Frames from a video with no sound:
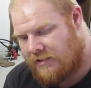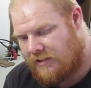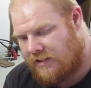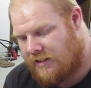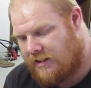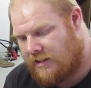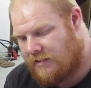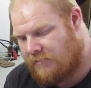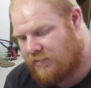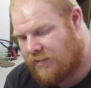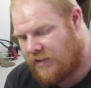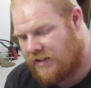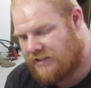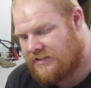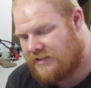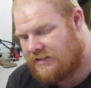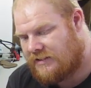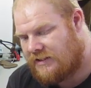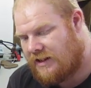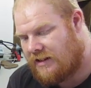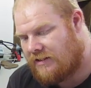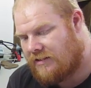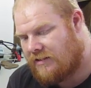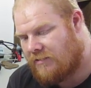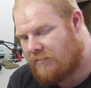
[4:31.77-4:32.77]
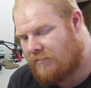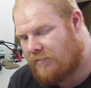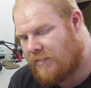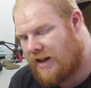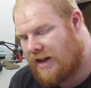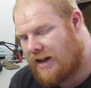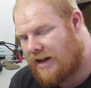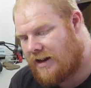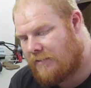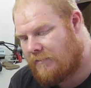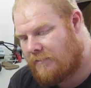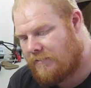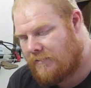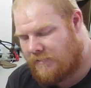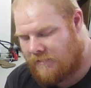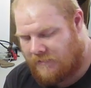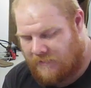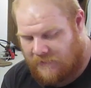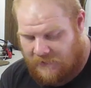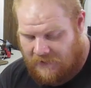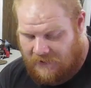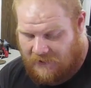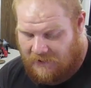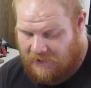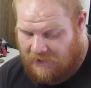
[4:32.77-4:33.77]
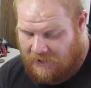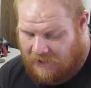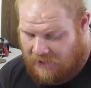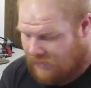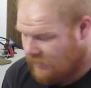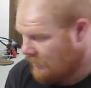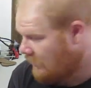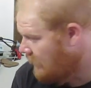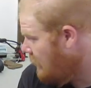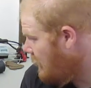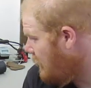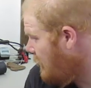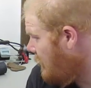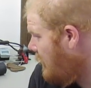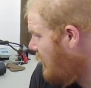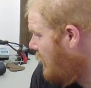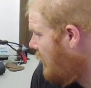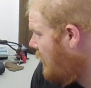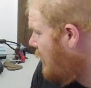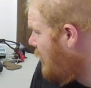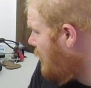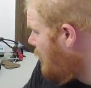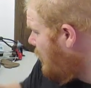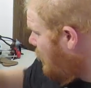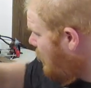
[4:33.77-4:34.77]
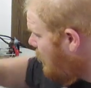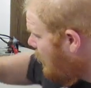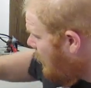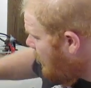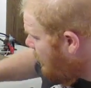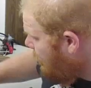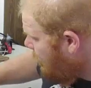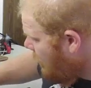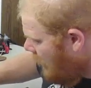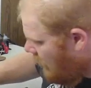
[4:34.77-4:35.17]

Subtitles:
kind of press it down to the bottom, and then I've